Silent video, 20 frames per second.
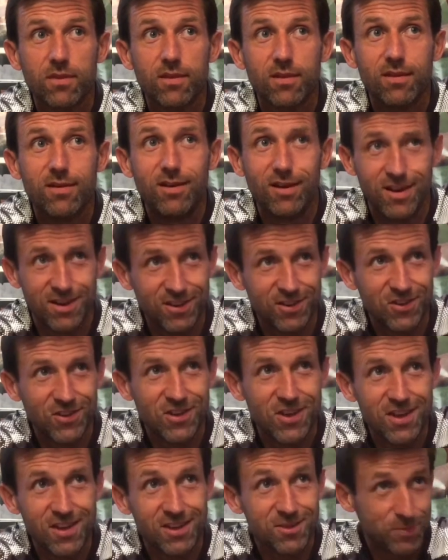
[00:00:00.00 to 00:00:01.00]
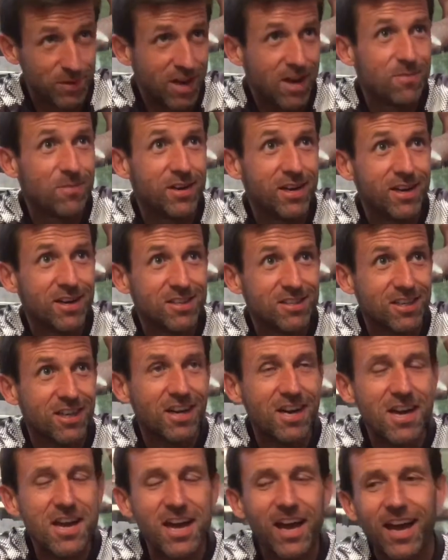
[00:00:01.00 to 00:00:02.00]
There's been that many, has
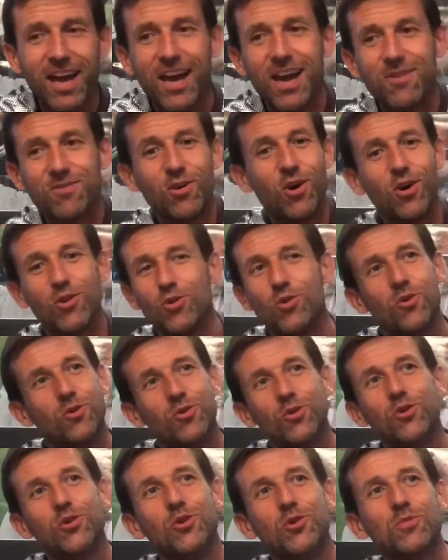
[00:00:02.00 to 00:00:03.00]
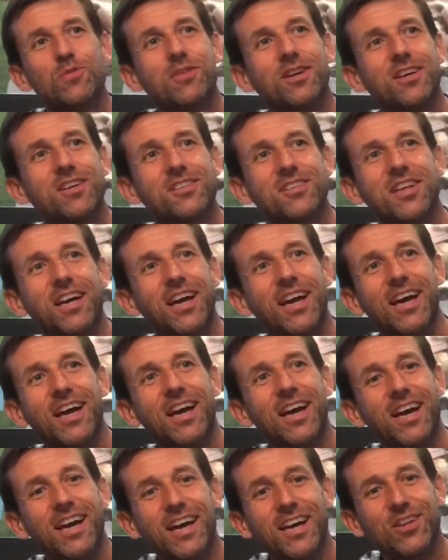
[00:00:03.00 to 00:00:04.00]
there? No new players.
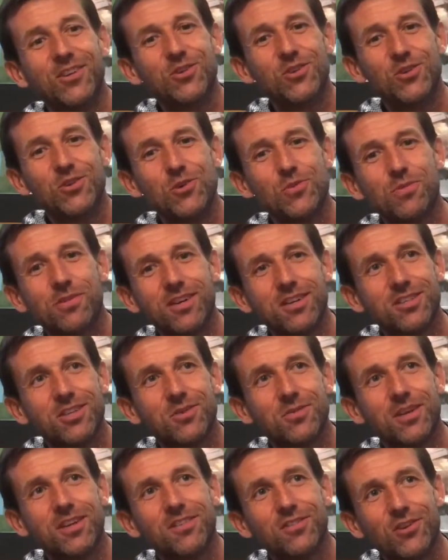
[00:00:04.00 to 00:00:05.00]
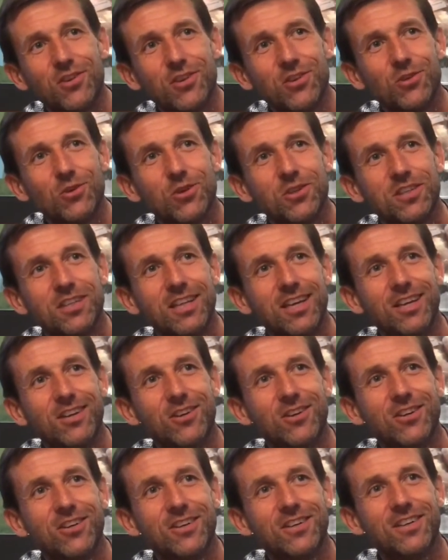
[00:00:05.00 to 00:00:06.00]
No new players coming in through the door today,
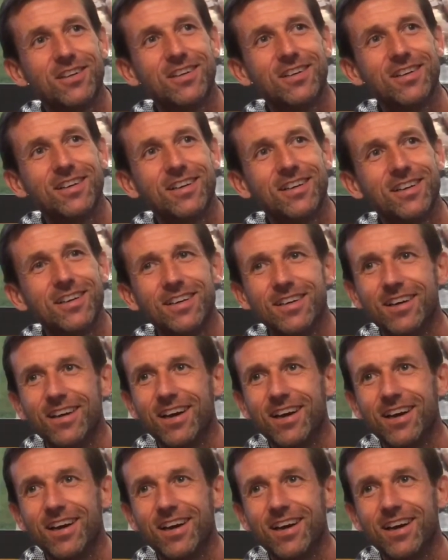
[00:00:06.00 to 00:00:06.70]
no.